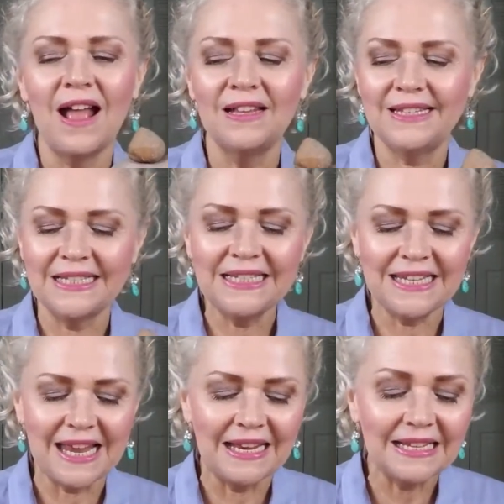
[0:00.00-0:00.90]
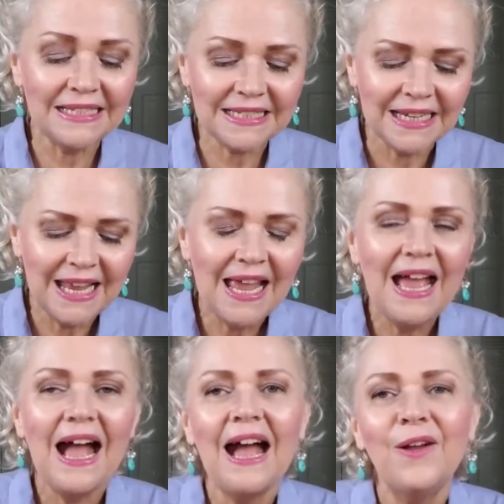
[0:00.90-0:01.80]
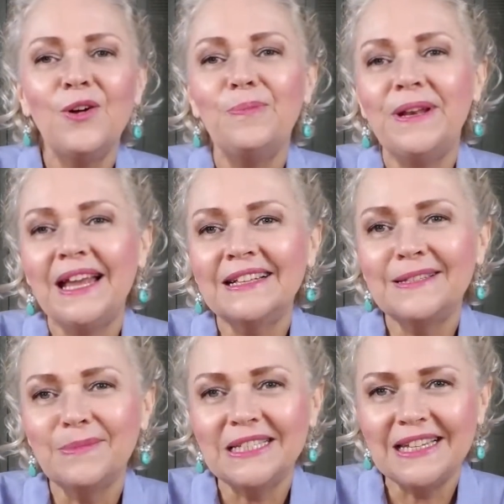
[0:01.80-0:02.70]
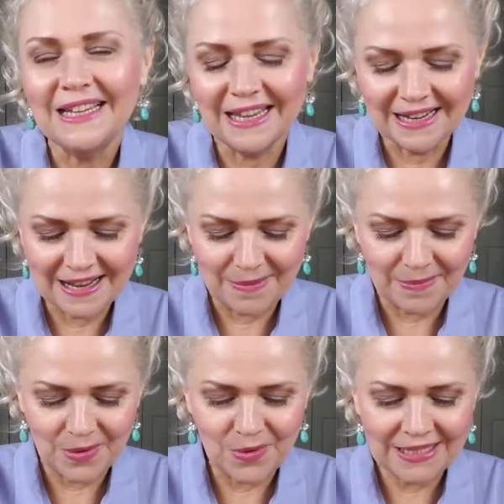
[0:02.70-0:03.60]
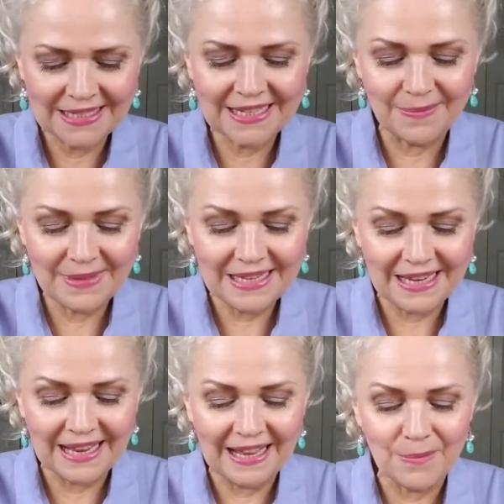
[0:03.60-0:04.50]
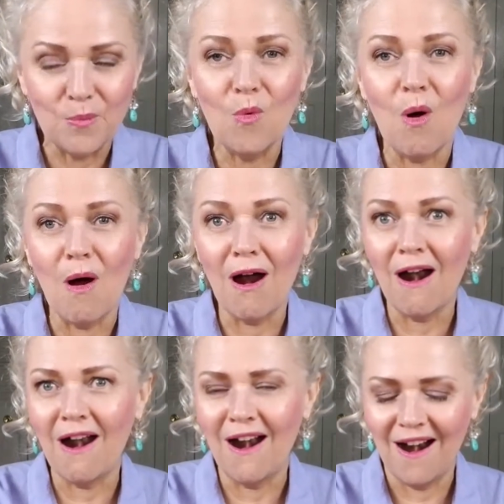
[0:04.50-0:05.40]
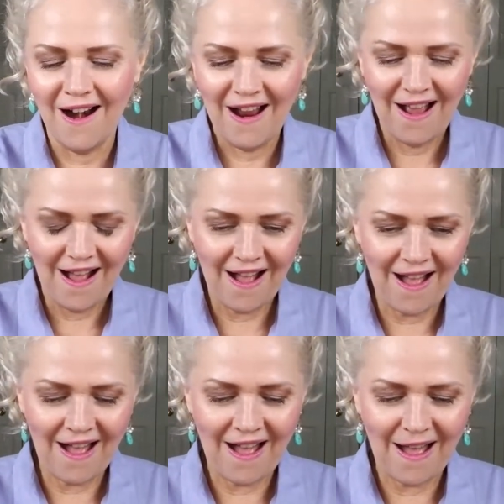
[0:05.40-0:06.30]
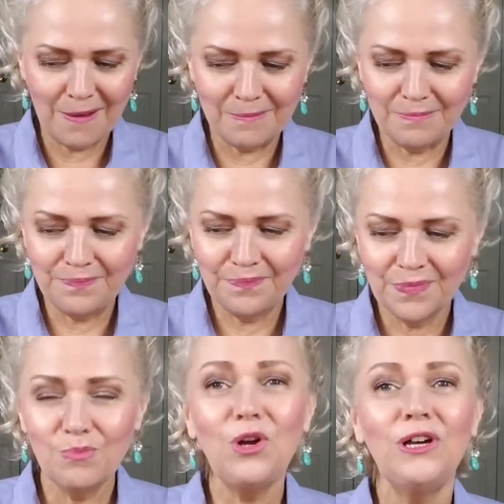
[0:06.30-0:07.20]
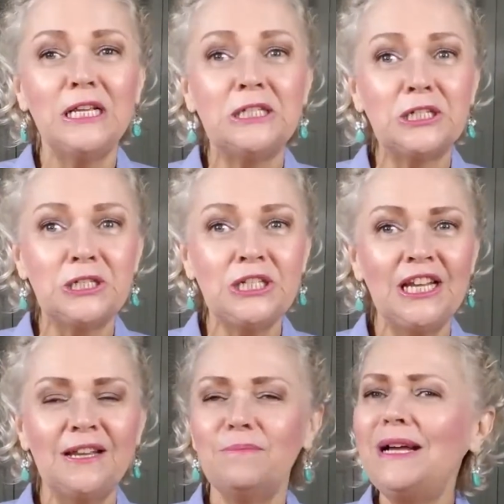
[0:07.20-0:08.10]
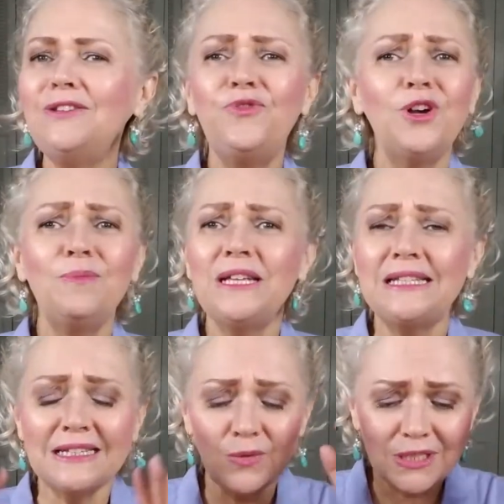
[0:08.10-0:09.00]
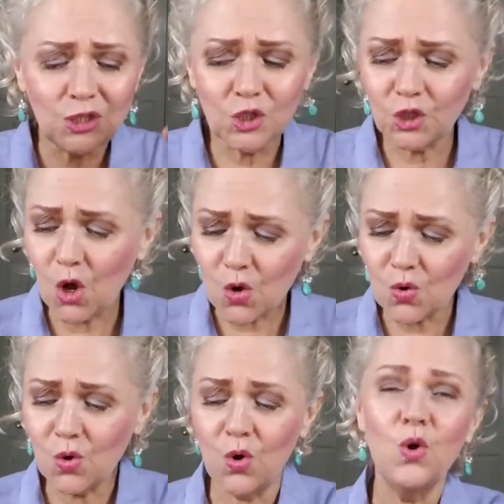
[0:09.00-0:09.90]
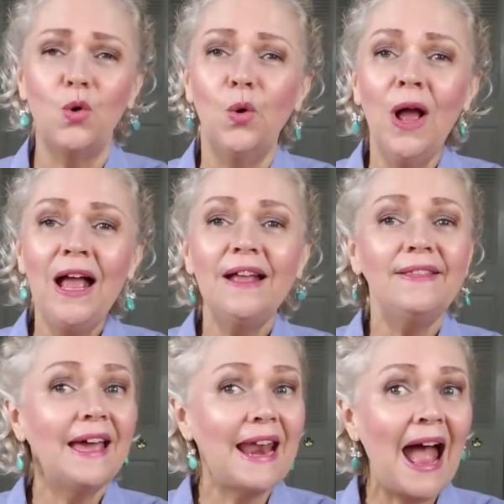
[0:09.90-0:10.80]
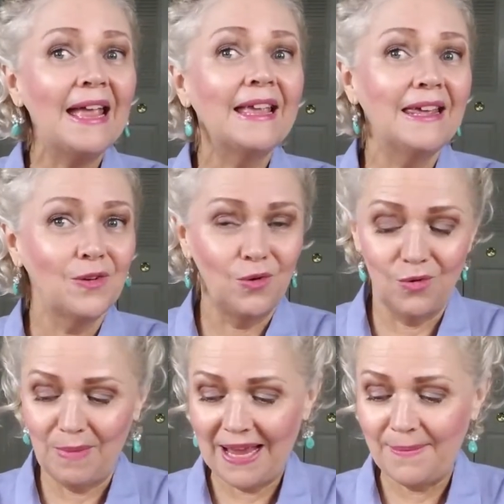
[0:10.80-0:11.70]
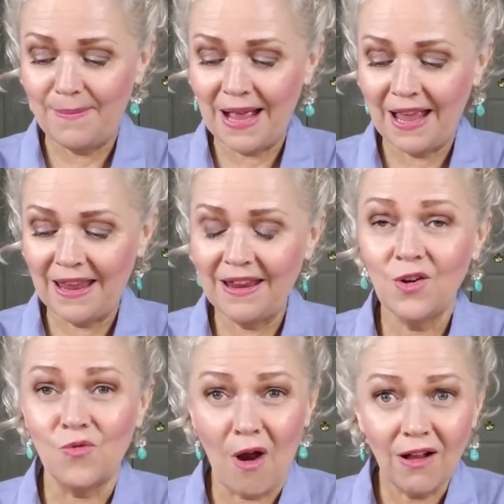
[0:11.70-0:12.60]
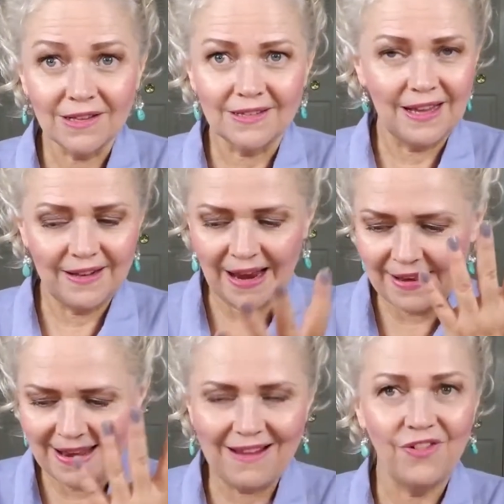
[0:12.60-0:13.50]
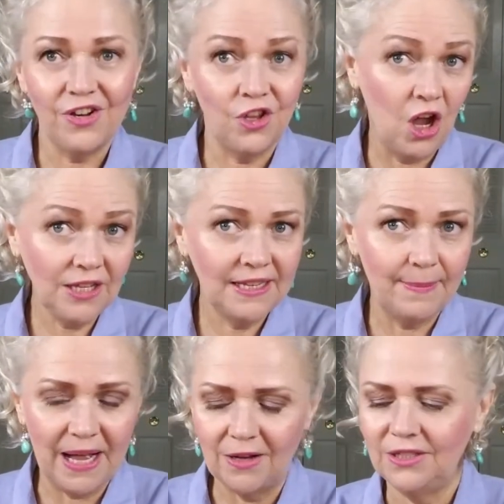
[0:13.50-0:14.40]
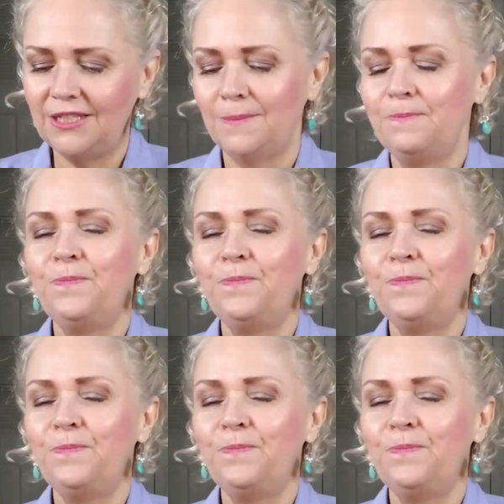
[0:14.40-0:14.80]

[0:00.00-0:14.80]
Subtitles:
this challenge, I hope next month I can come with something more... more interesting, but for me this was so cool that I can glue my rocks that I never thought about,